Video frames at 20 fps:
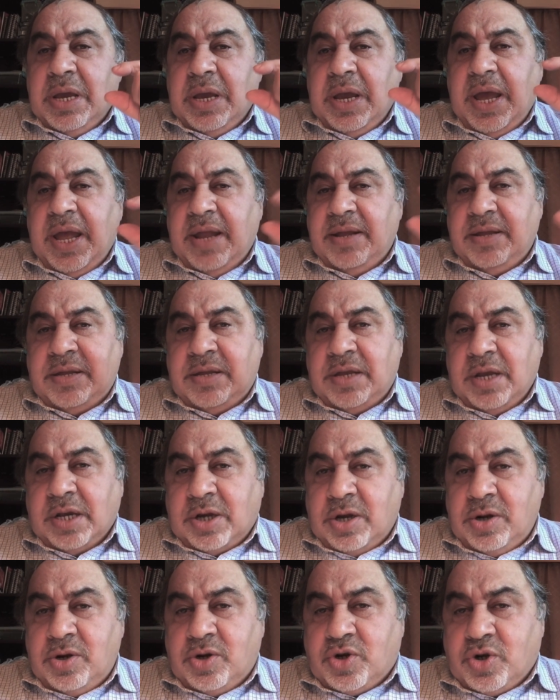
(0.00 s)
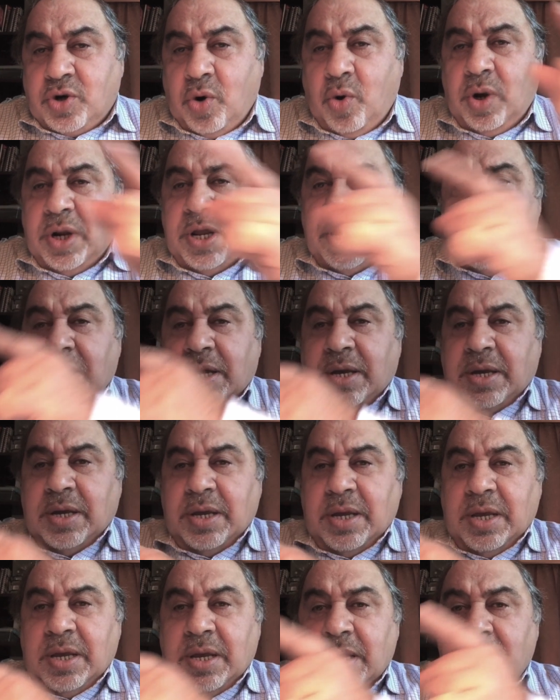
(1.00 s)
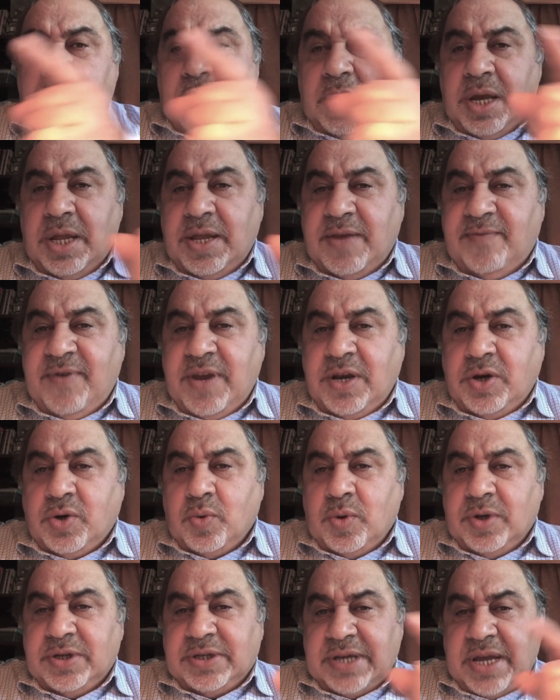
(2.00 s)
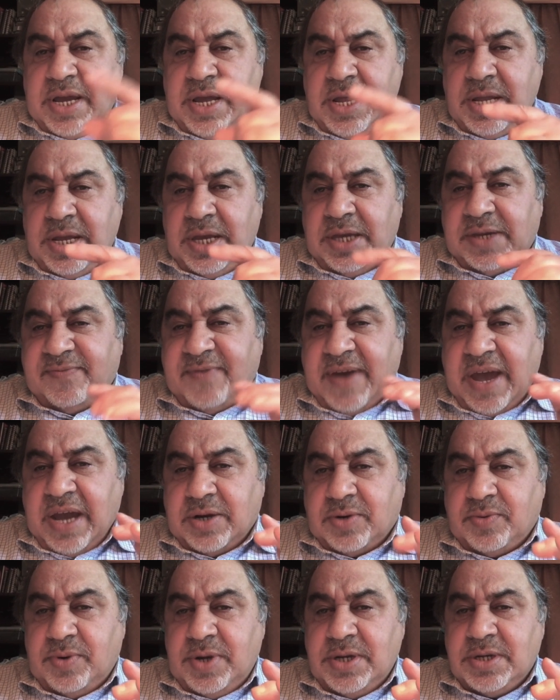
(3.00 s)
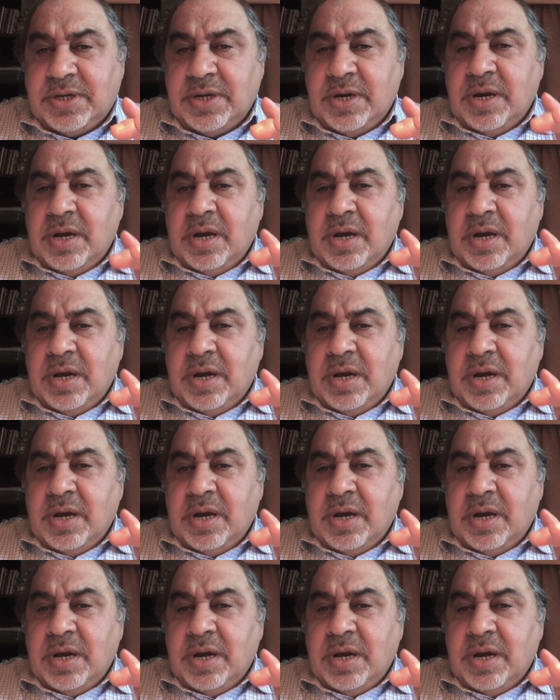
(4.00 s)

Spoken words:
And the controlling individuals in these factories